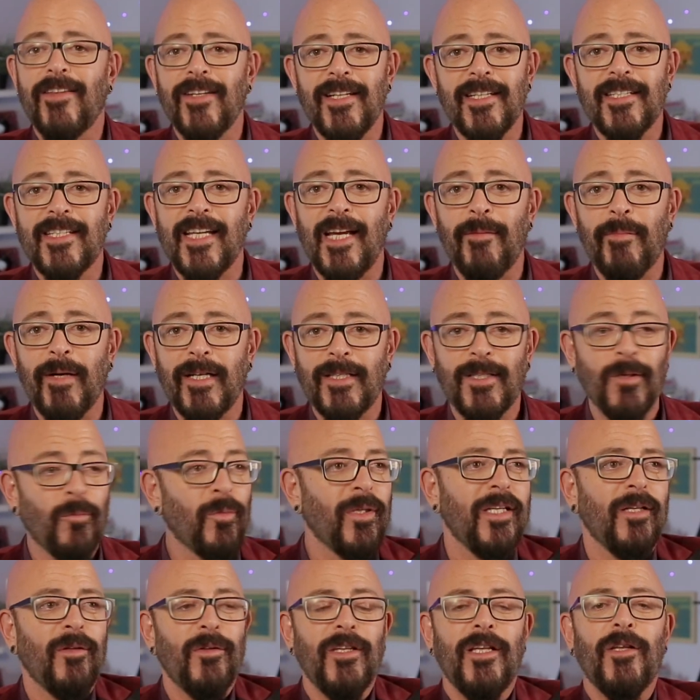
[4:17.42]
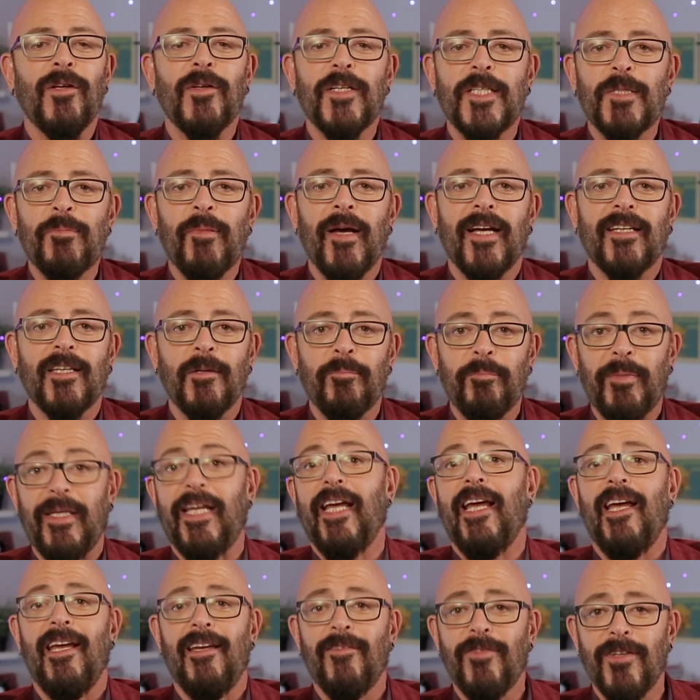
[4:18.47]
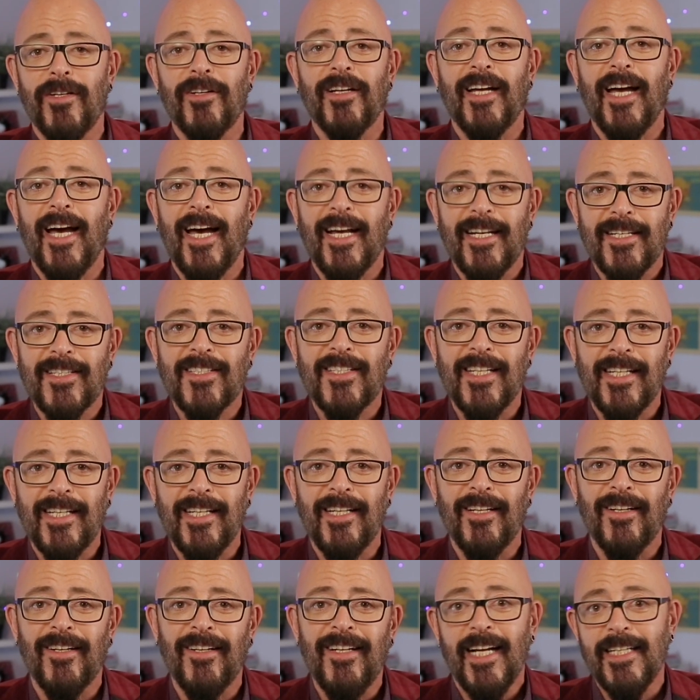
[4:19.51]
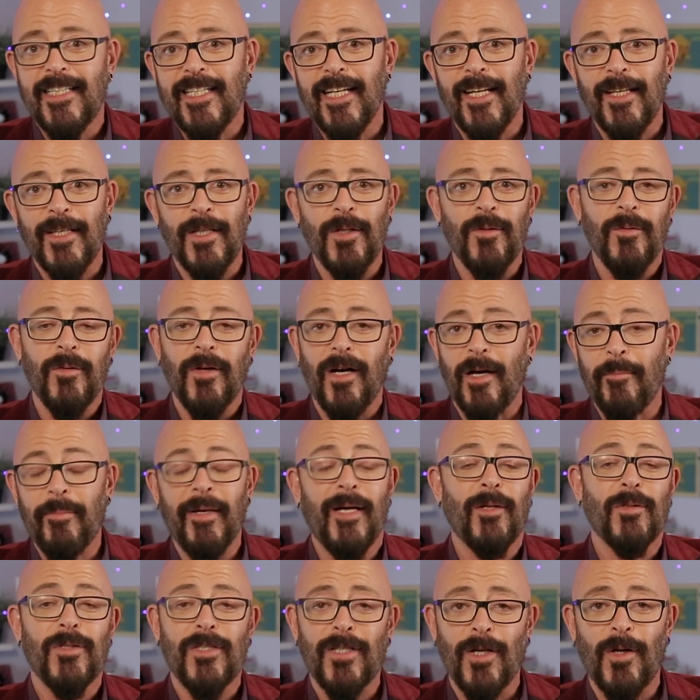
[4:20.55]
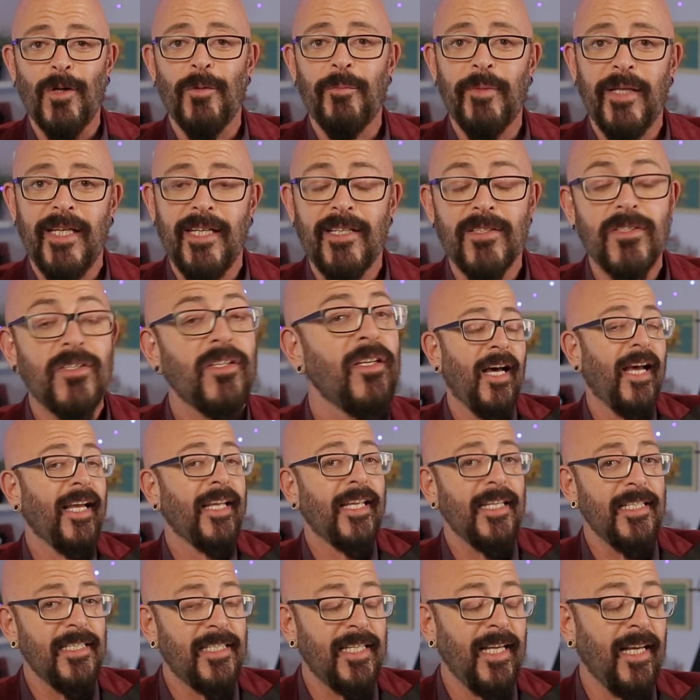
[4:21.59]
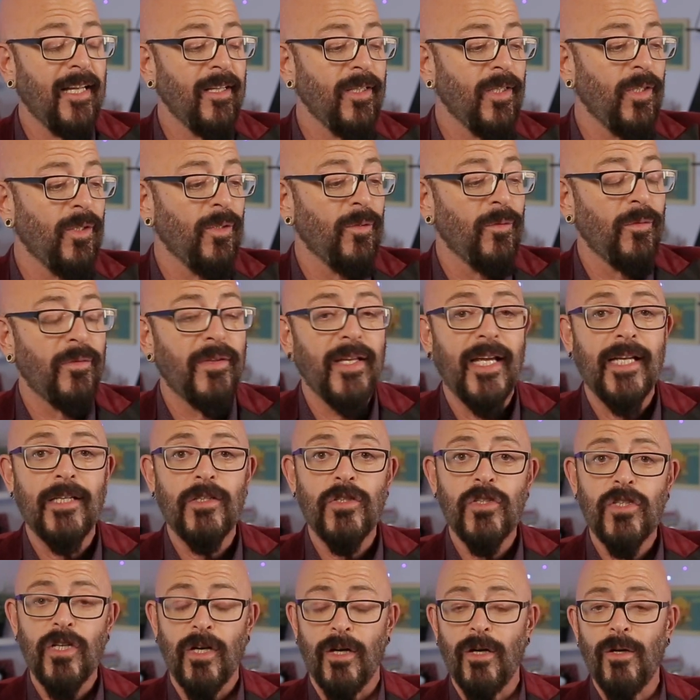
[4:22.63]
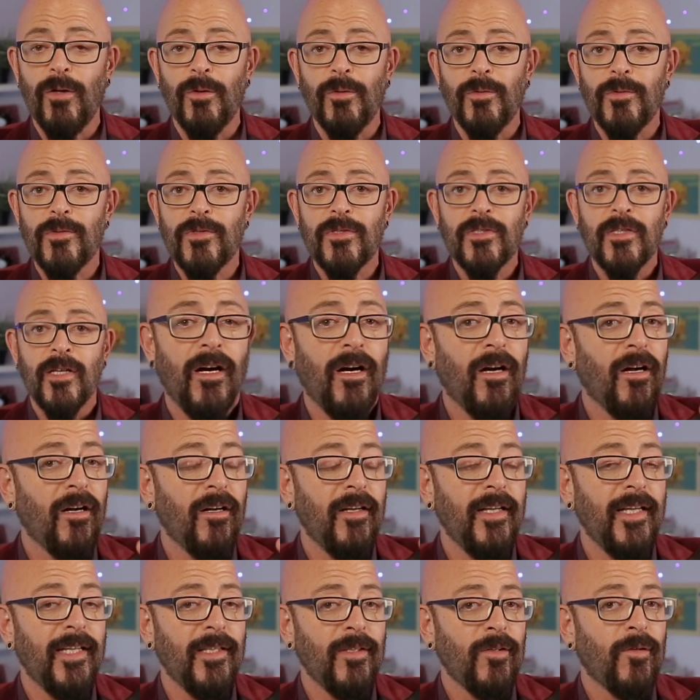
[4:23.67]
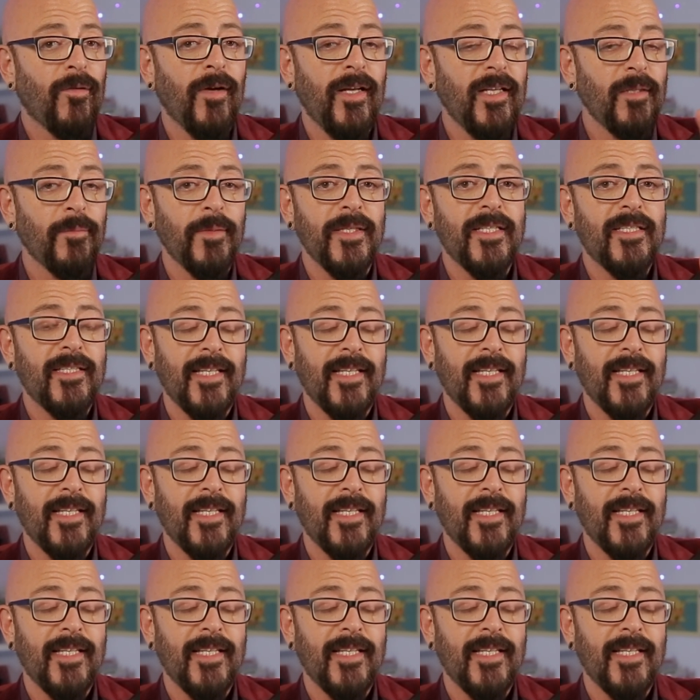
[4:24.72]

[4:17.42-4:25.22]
nothing to say about toe. What do you expect a behavior guy to sit here and tell you about toe beans? I can tell you that toes are incredibly